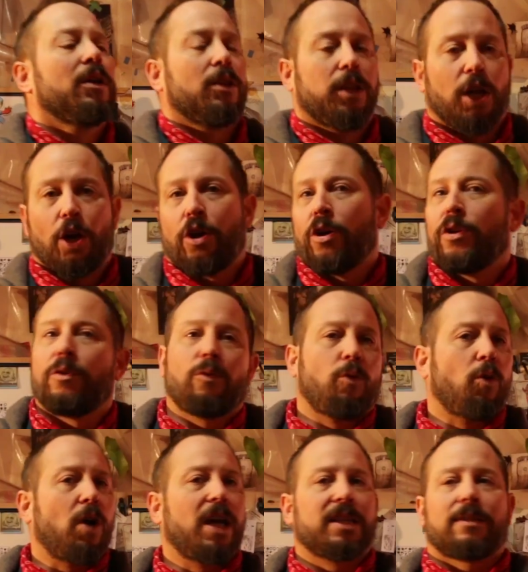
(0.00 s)

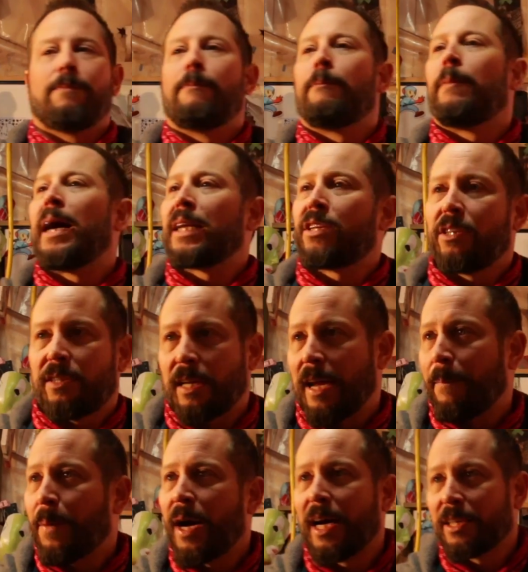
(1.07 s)
learn as much as
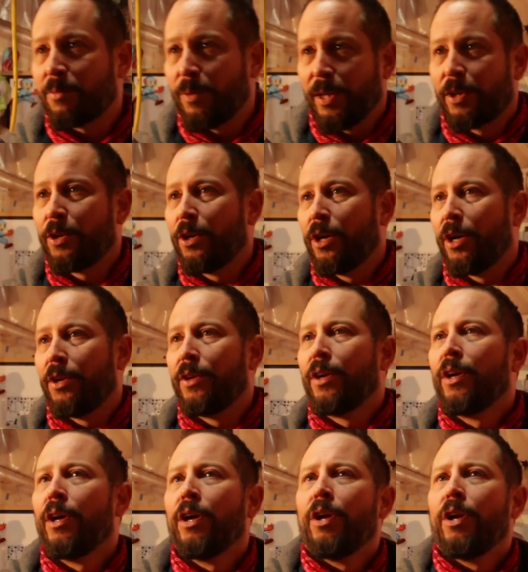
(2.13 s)
I possibly could